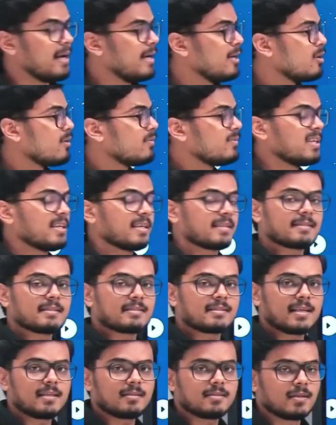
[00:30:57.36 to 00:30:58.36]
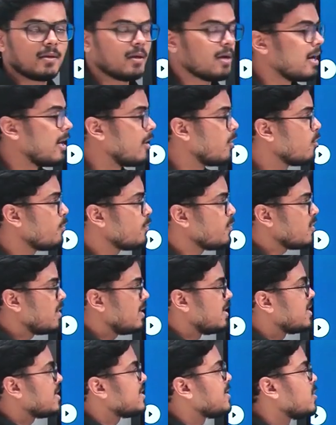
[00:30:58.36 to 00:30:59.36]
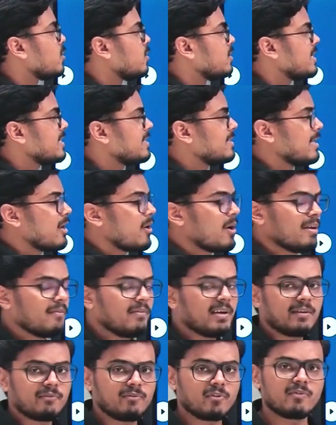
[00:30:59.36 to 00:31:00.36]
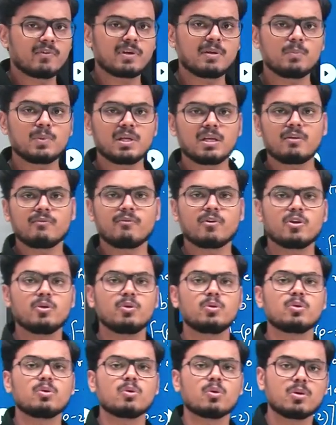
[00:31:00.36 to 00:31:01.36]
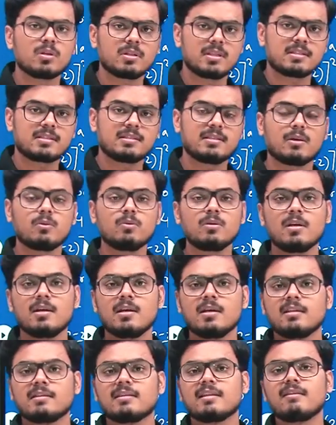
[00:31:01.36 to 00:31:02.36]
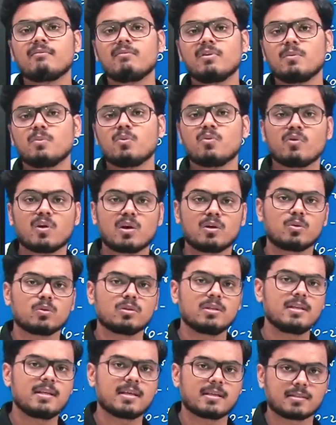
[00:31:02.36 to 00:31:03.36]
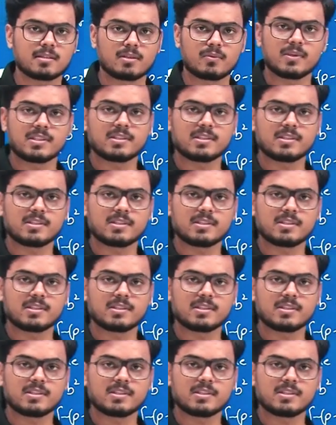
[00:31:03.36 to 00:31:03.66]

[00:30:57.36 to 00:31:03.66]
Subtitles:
end of the exercise. I hope you understood this. Now I'll wait for 1 minute for you to note this down. Then we'll move on to the next